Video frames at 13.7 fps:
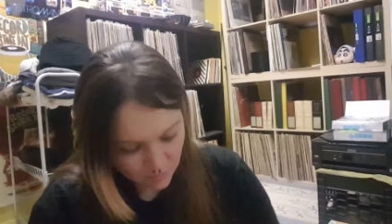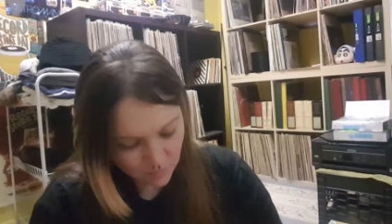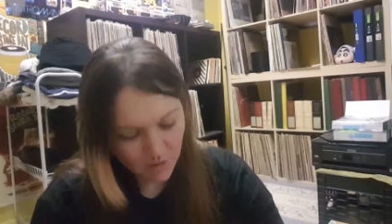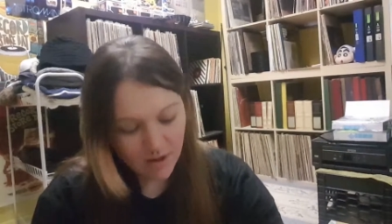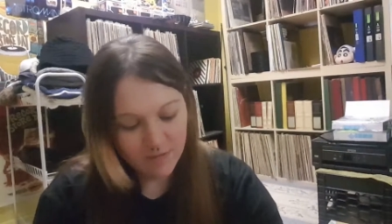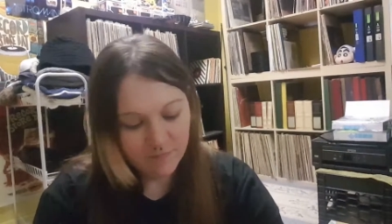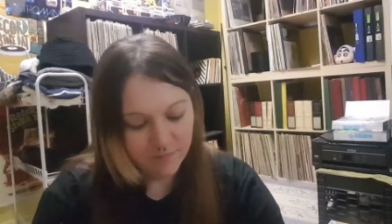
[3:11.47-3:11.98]

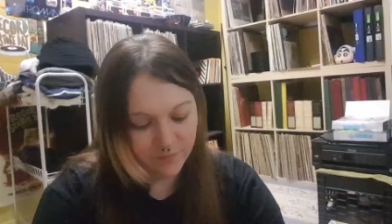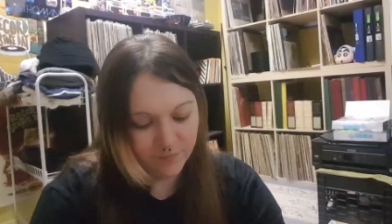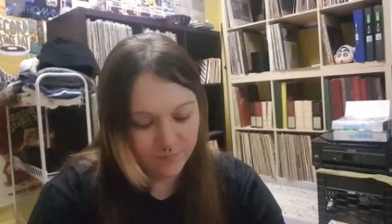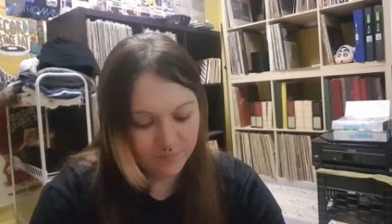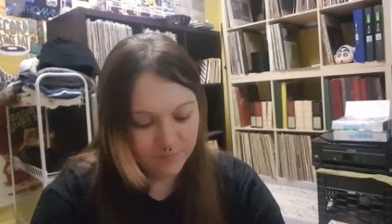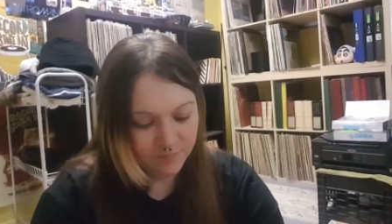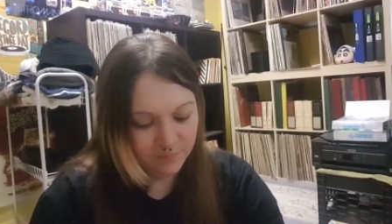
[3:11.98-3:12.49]
Or I have
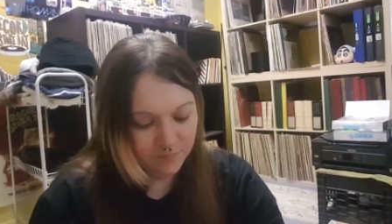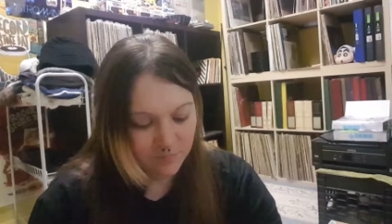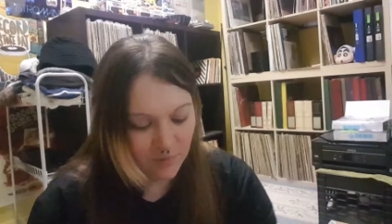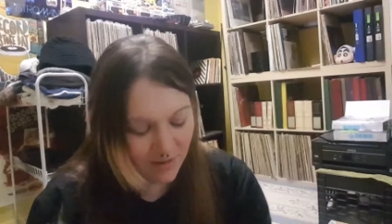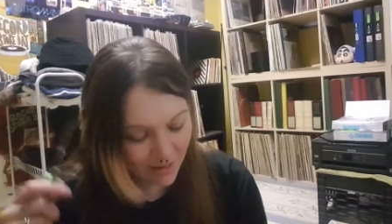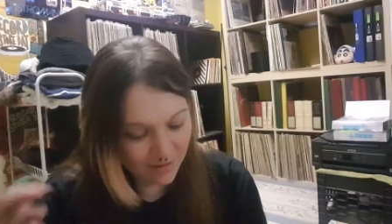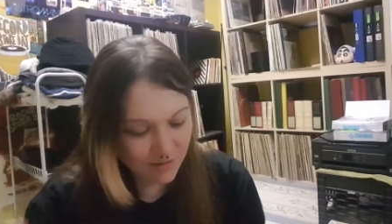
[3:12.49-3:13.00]

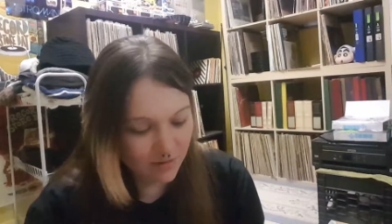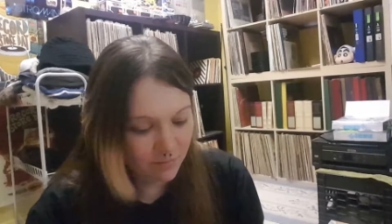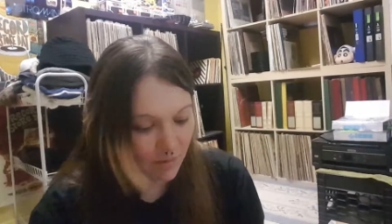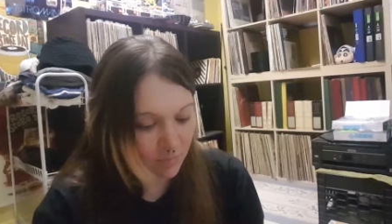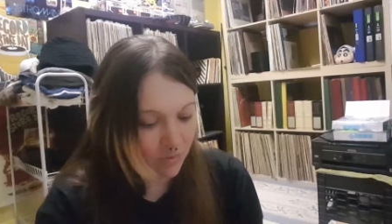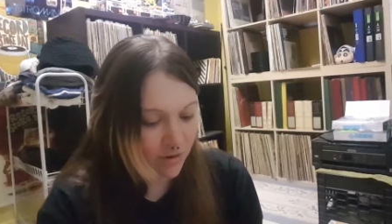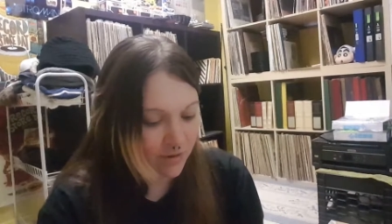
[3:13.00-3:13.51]
an idea
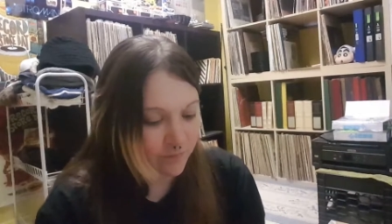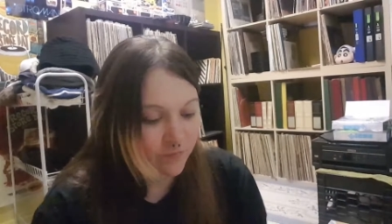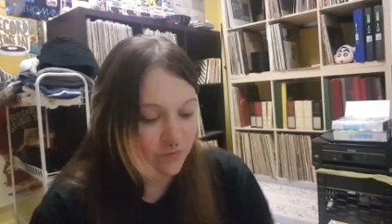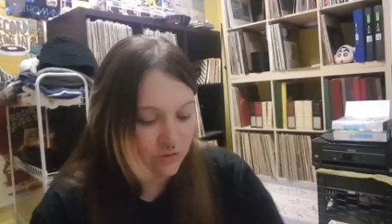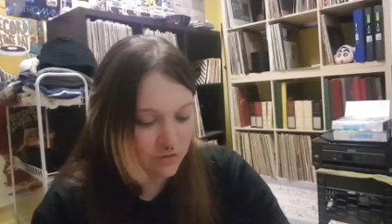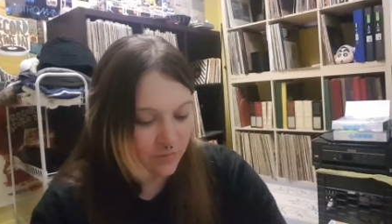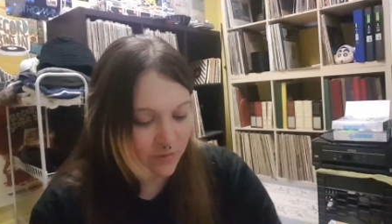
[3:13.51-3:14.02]
in my brain
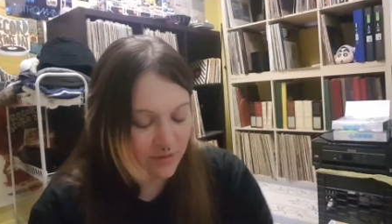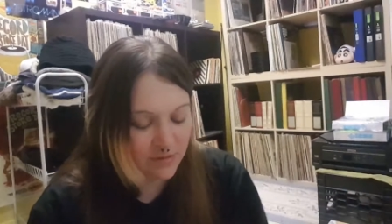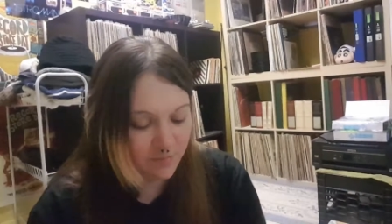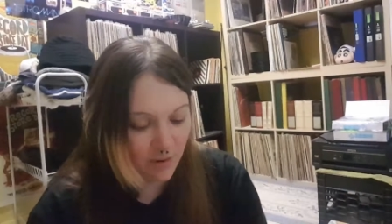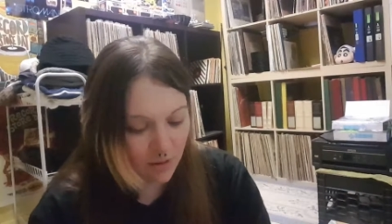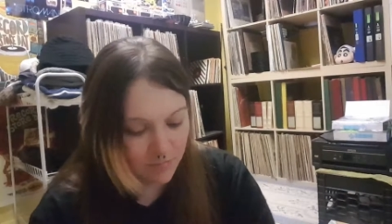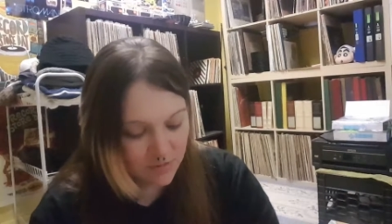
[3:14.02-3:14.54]
for two of
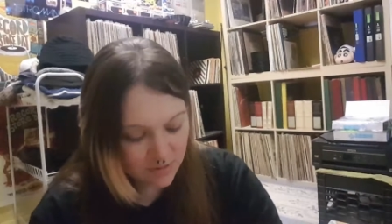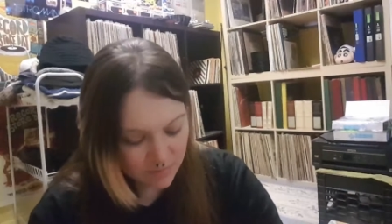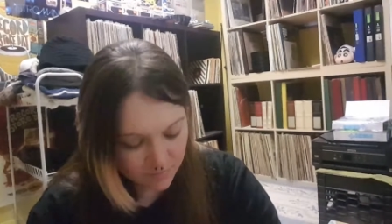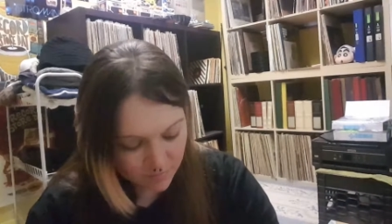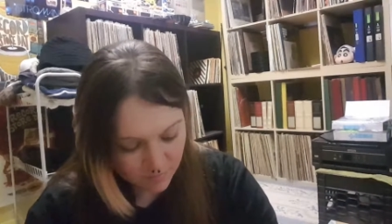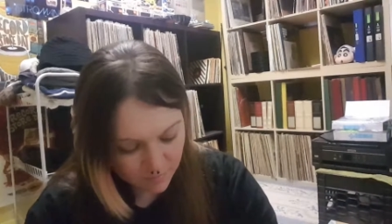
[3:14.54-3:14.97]
these pops.